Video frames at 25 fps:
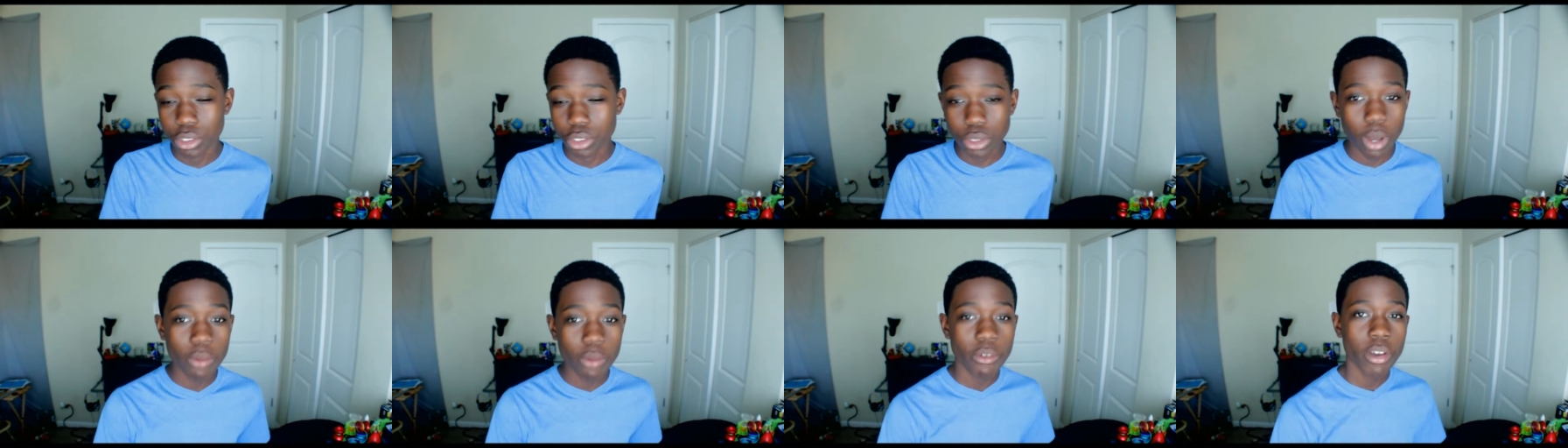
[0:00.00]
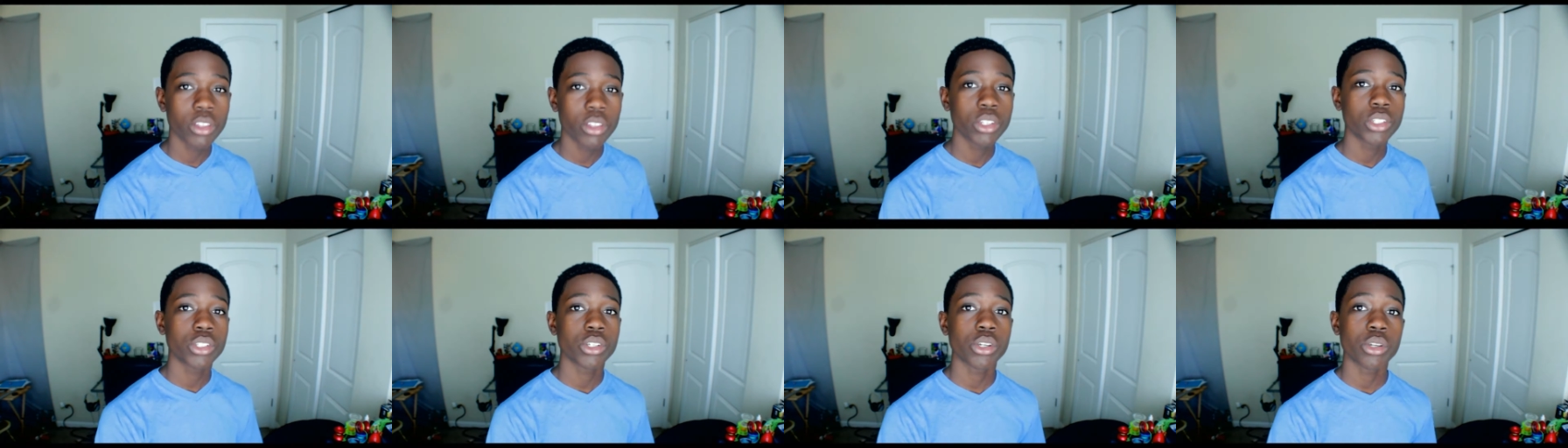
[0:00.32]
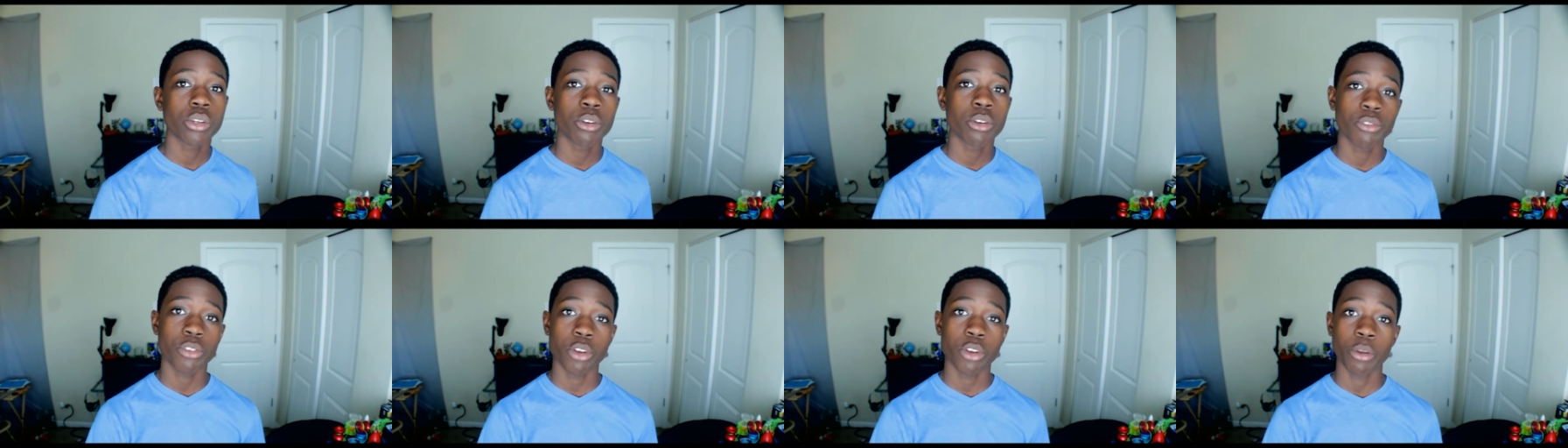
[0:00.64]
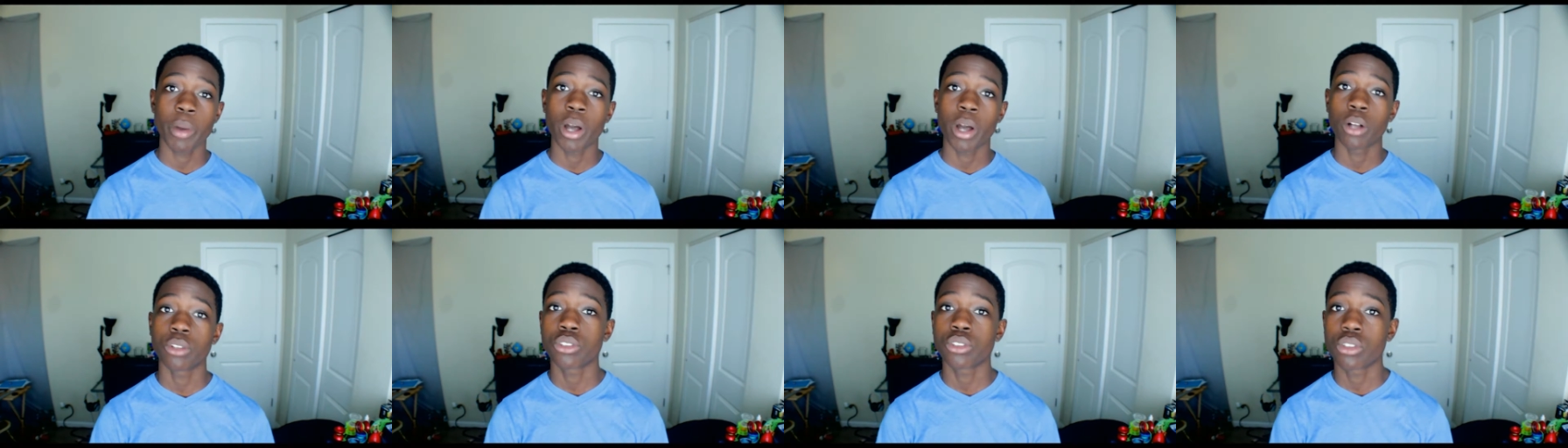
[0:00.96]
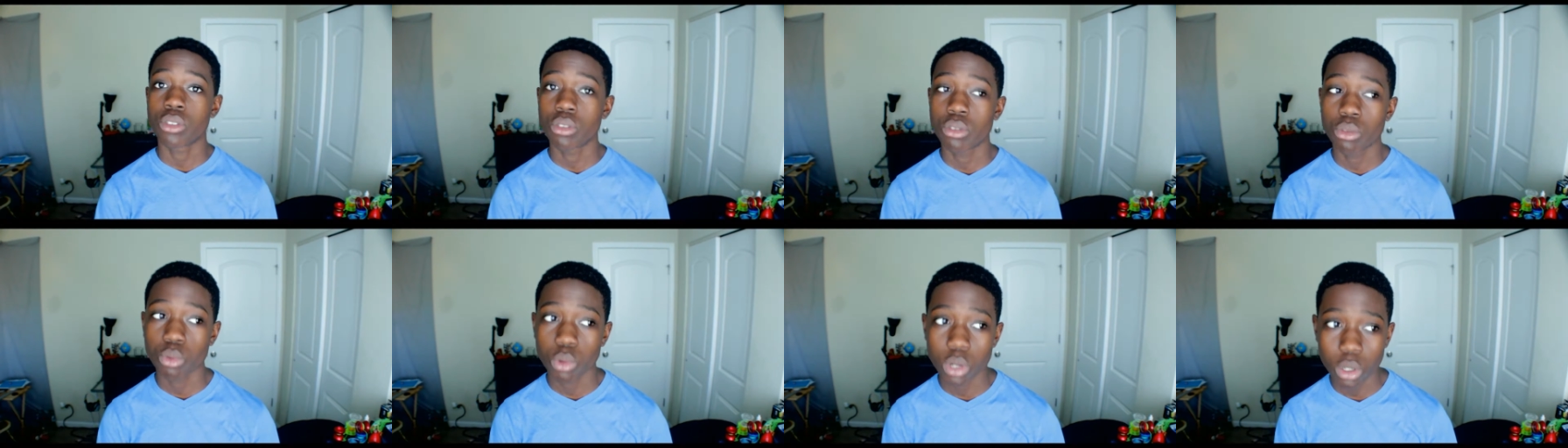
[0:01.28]
So I've had this yo-yo for about
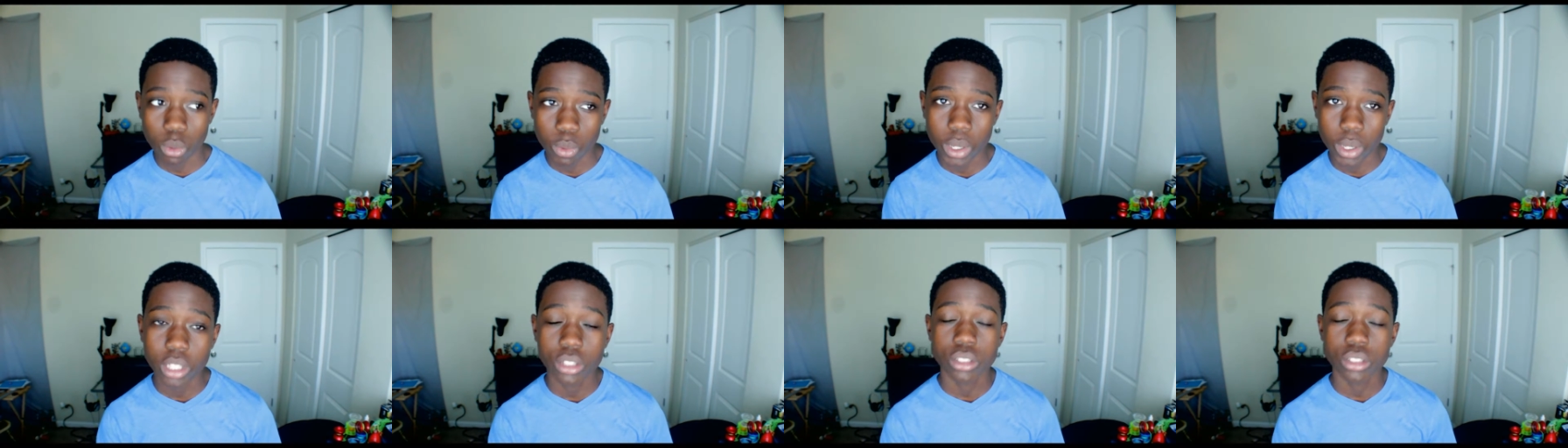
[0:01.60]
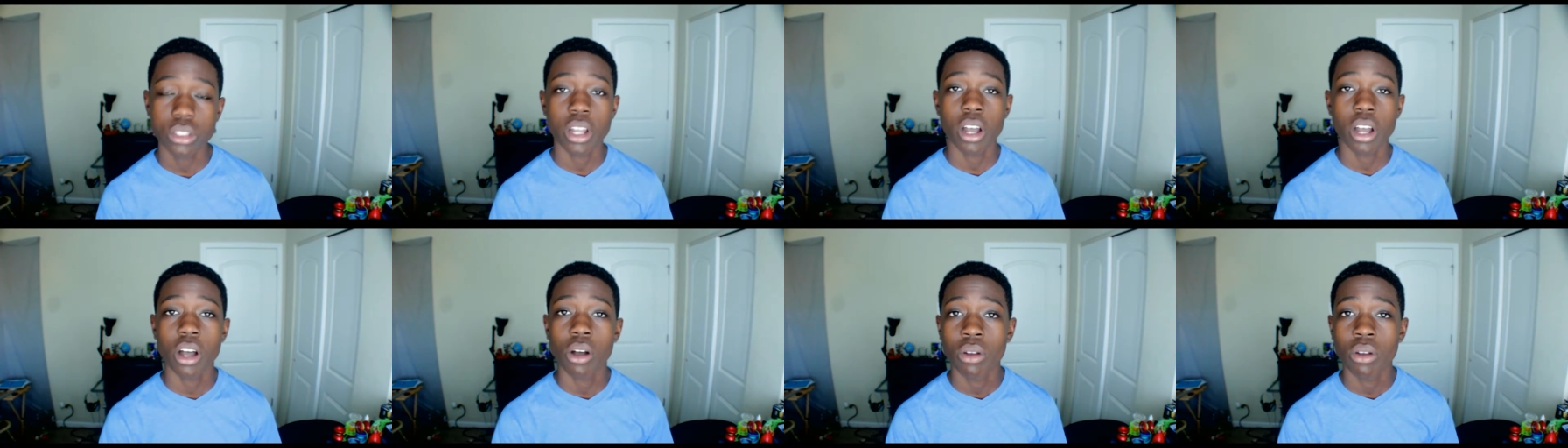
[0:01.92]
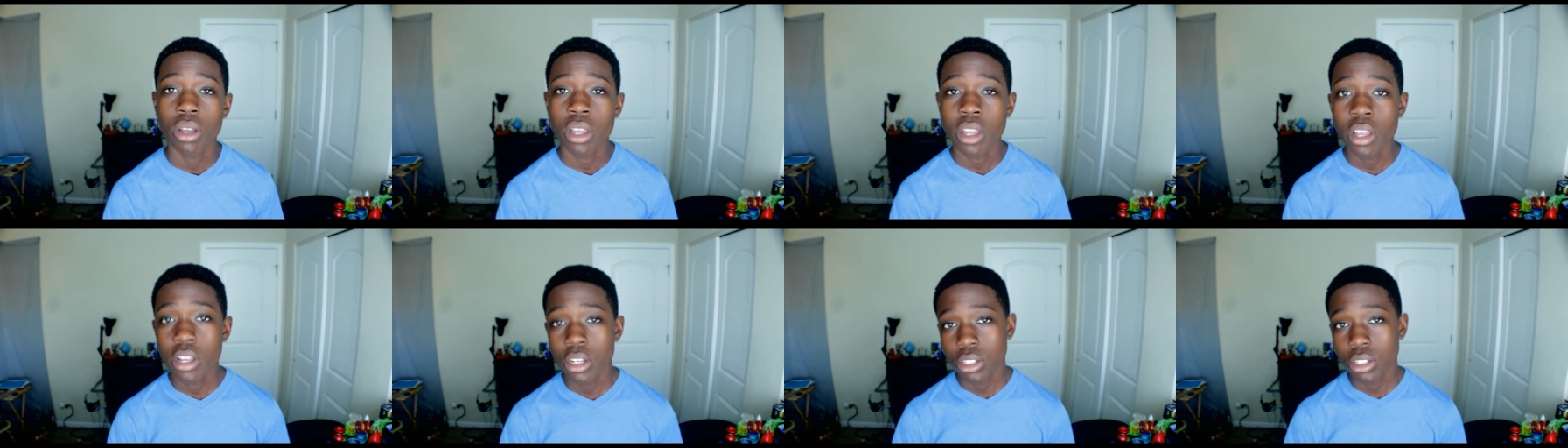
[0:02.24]
3 weeks now,